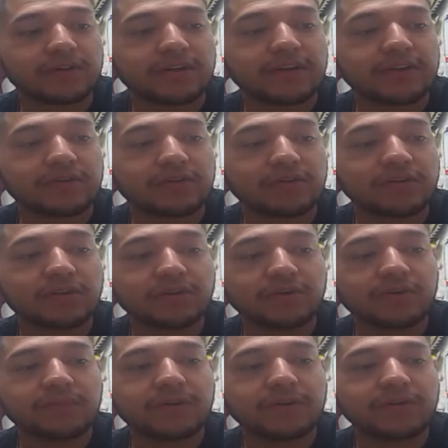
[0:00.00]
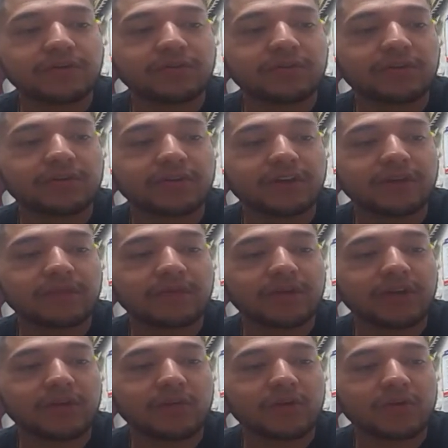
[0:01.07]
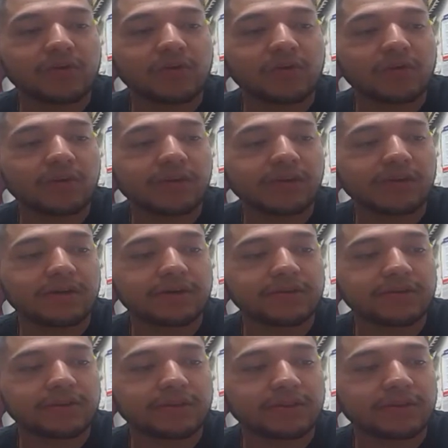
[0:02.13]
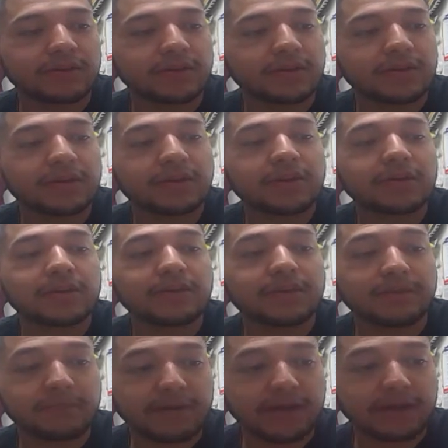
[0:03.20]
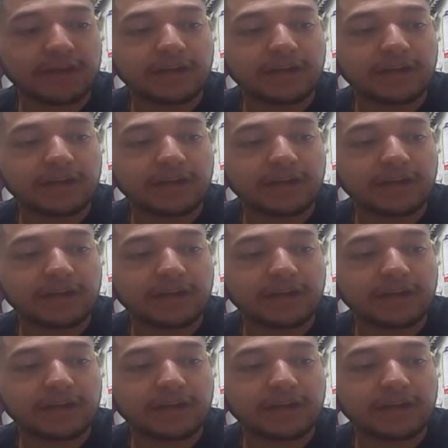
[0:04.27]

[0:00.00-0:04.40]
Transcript: At least two adult menus on the table and walk away on the back.